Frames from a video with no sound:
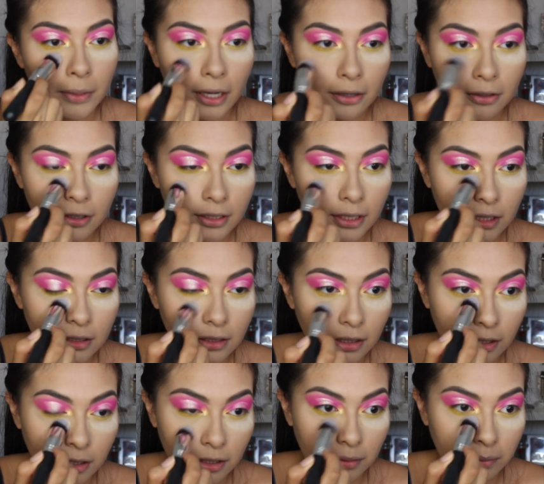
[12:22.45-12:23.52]
powder that's
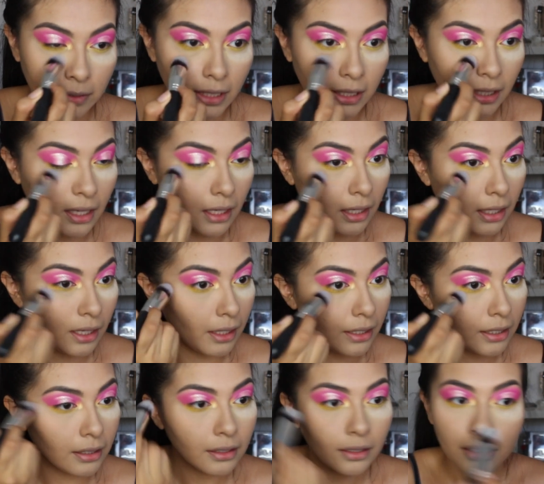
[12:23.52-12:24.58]
under my
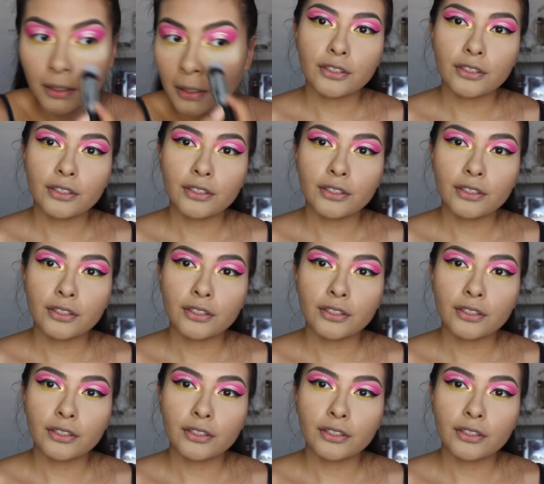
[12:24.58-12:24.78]
eye.